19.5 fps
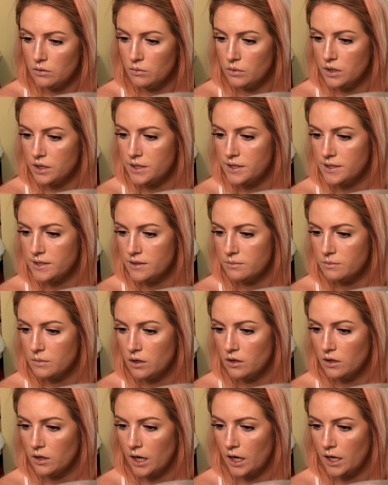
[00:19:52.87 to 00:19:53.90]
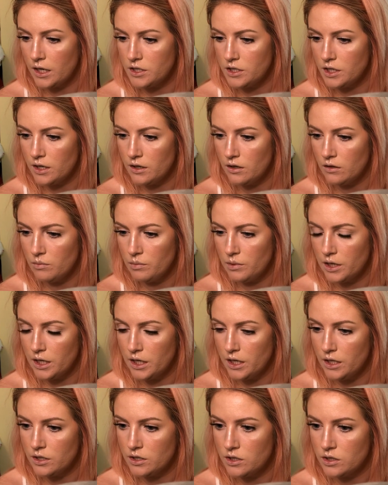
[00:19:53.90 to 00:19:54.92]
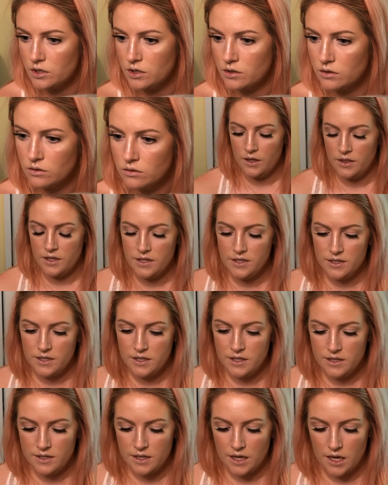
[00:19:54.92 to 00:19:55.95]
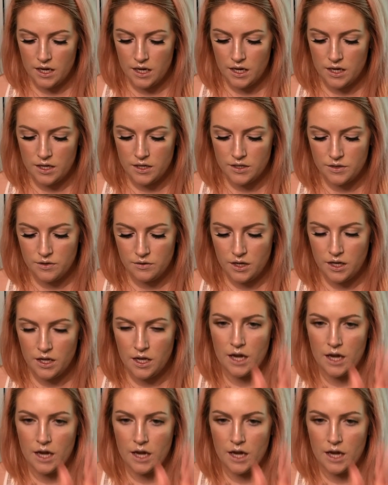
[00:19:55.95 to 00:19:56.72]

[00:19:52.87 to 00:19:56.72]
really small eyeshadow brush. This is a Sonia